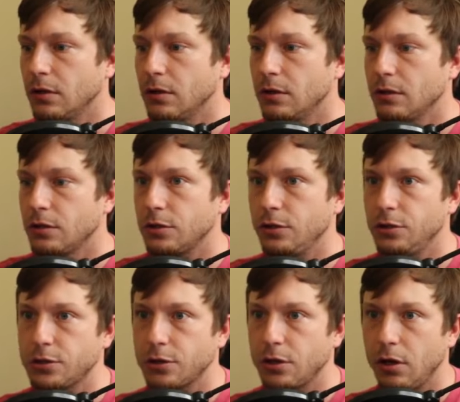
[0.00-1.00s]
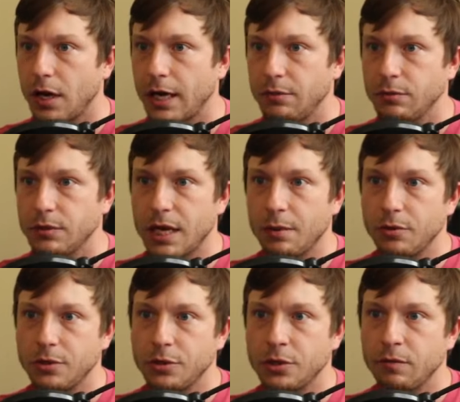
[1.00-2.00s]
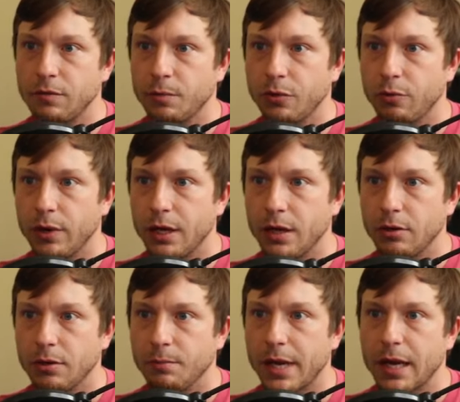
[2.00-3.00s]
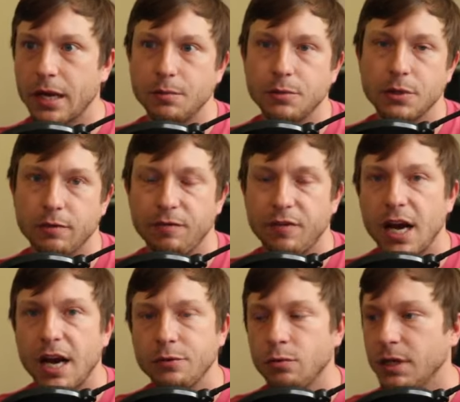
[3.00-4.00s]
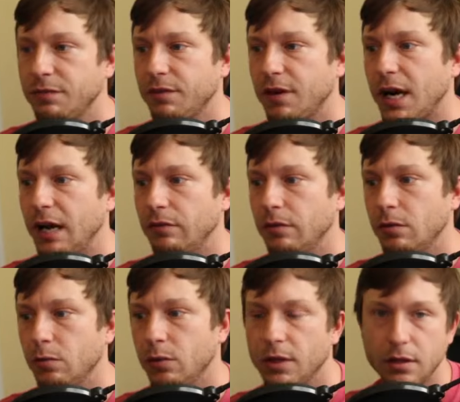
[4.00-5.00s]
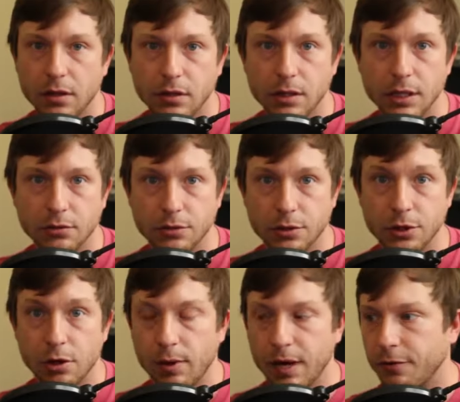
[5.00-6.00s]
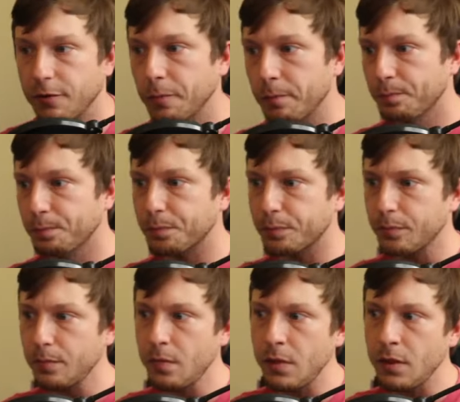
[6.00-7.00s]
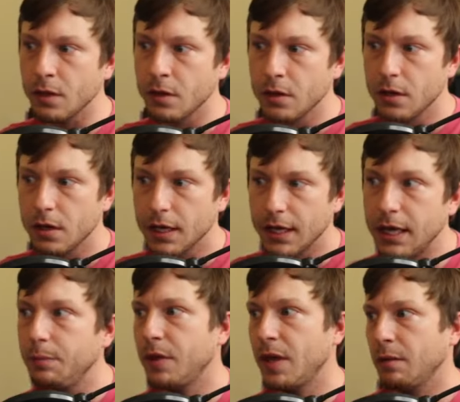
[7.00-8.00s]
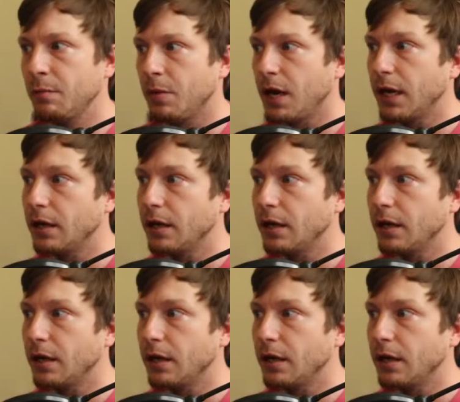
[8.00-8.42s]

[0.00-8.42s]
So you saw I was able to jump from 300 back up to 525 with little to no effort. Keep that in mind.